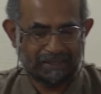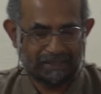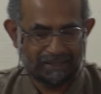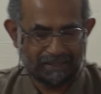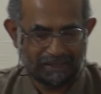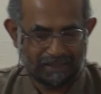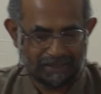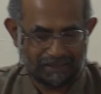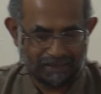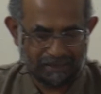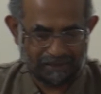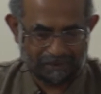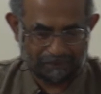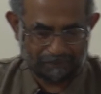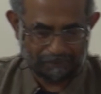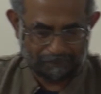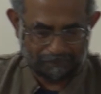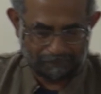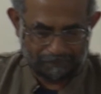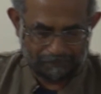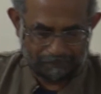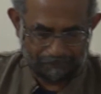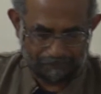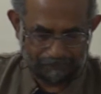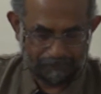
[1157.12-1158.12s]

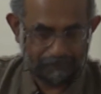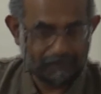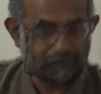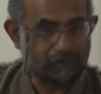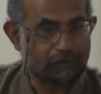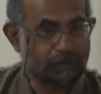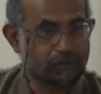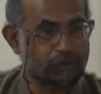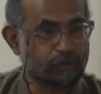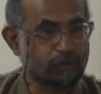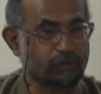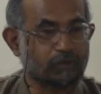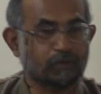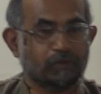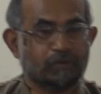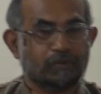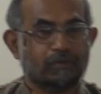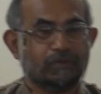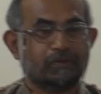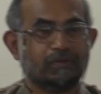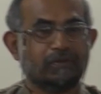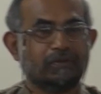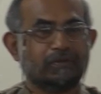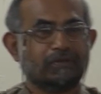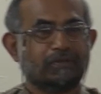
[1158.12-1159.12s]

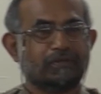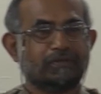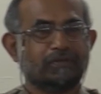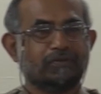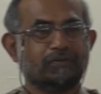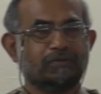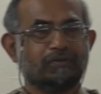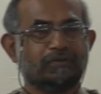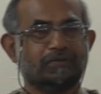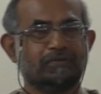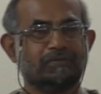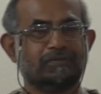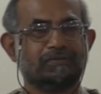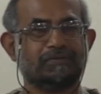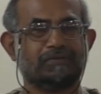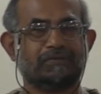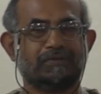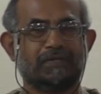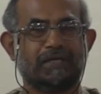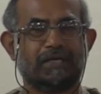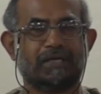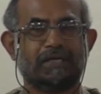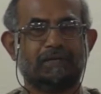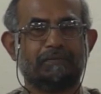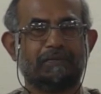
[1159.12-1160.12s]

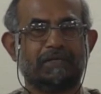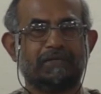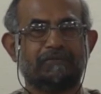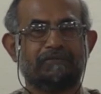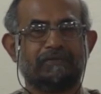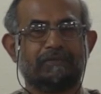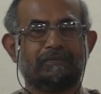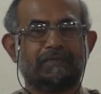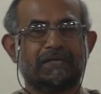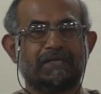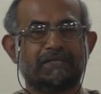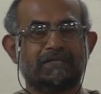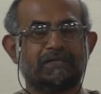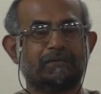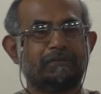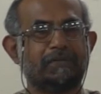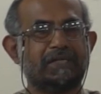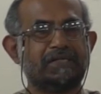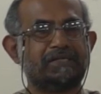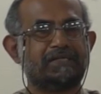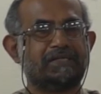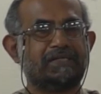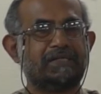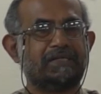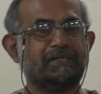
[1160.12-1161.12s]
Has anybody
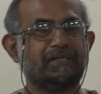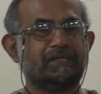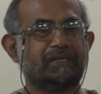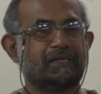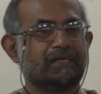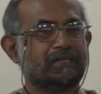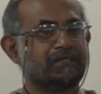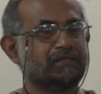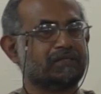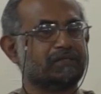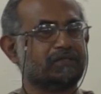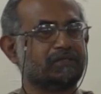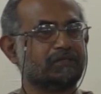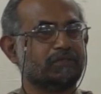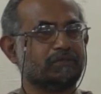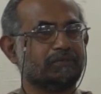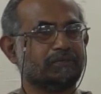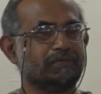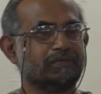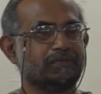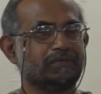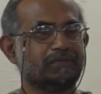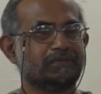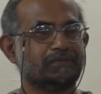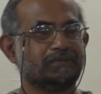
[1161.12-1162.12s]
seen a ration shop?
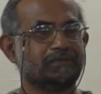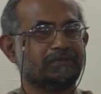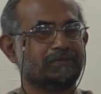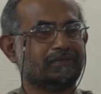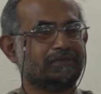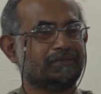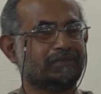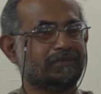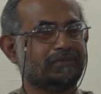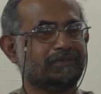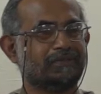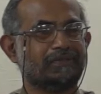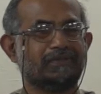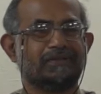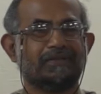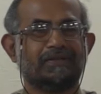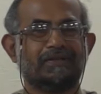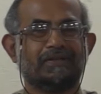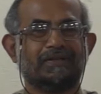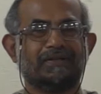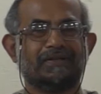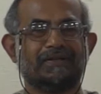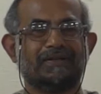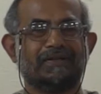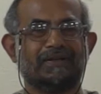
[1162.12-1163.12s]

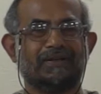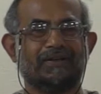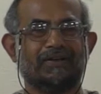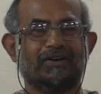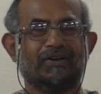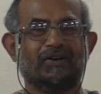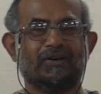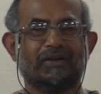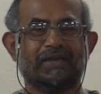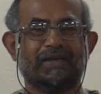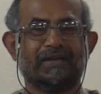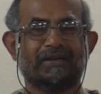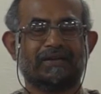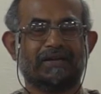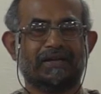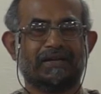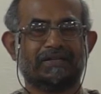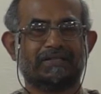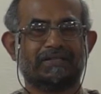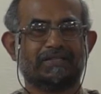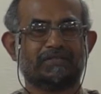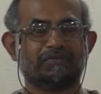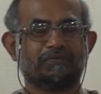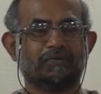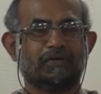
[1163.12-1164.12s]
Okay,
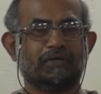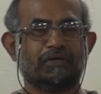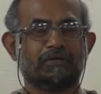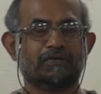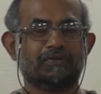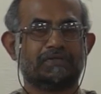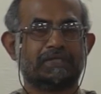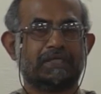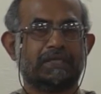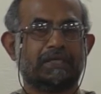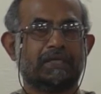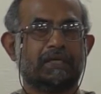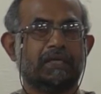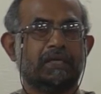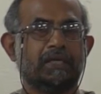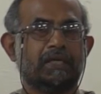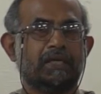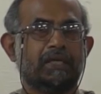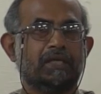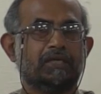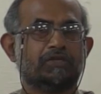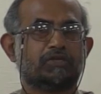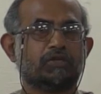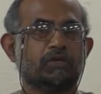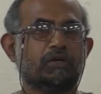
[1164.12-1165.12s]
great, there's more who've seen.
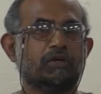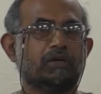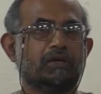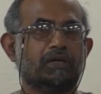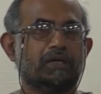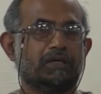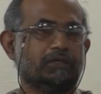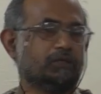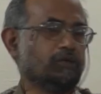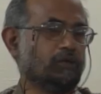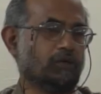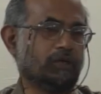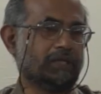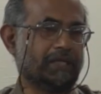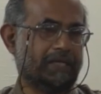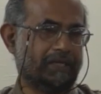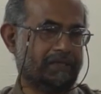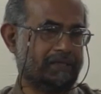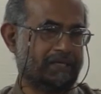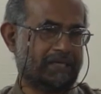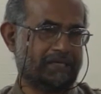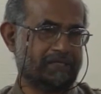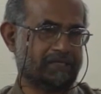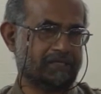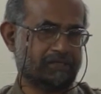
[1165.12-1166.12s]
So, you know
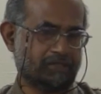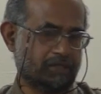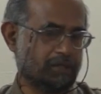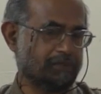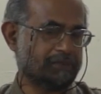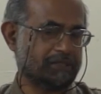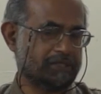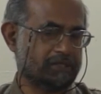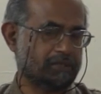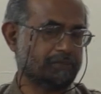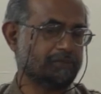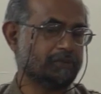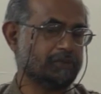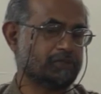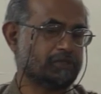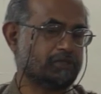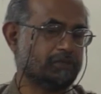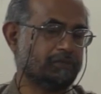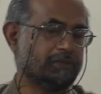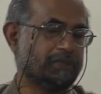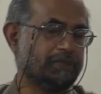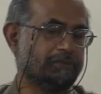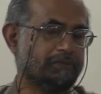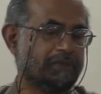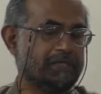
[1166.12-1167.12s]
that ration shops are supposed to
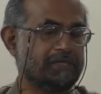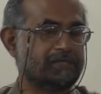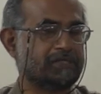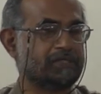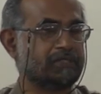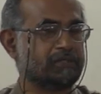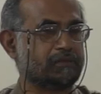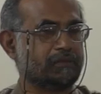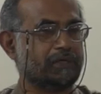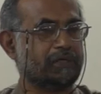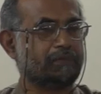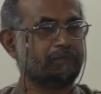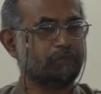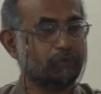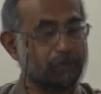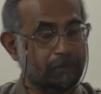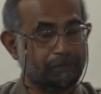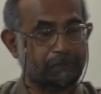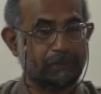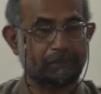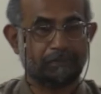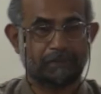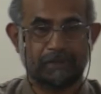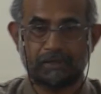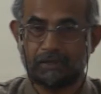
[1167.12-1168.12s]
be places where poor
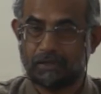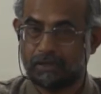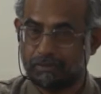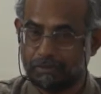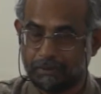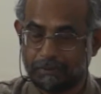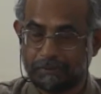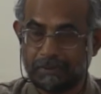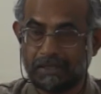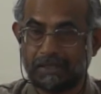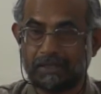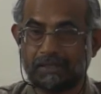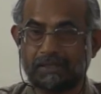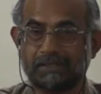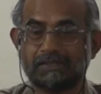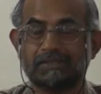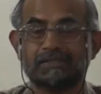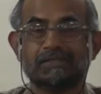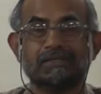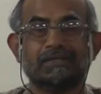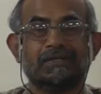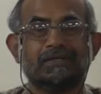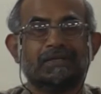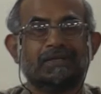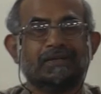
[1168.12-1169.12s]
people, not people like
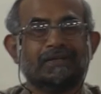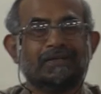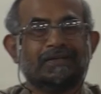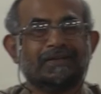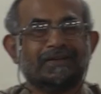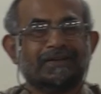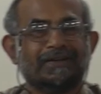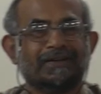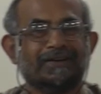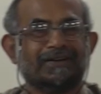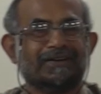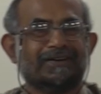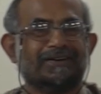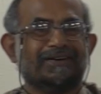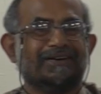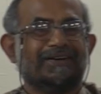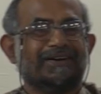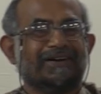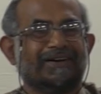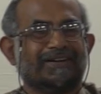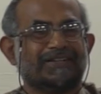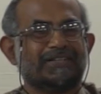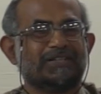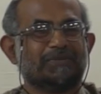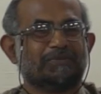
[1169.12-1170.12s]
us,
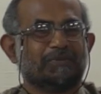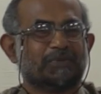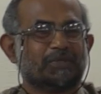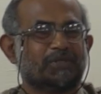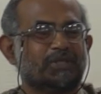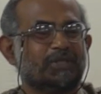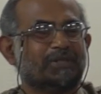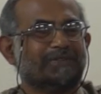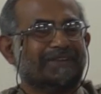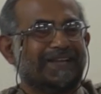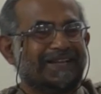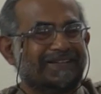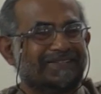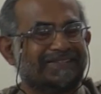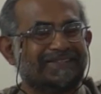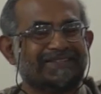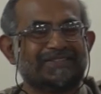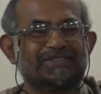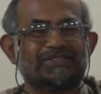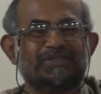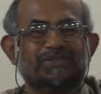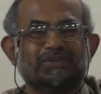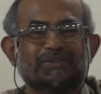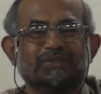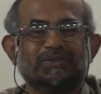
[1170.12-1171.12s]
are supposed to have
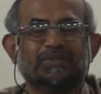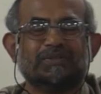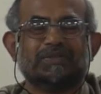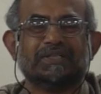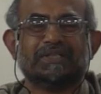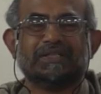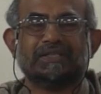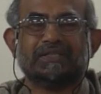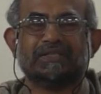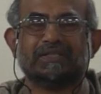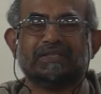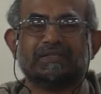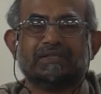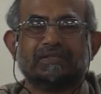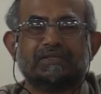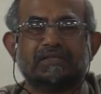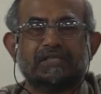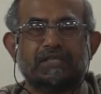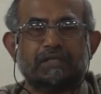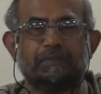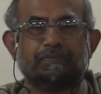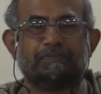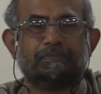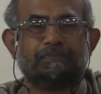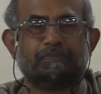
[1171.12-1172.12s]
access to
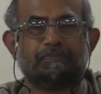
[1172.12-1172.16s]
cheap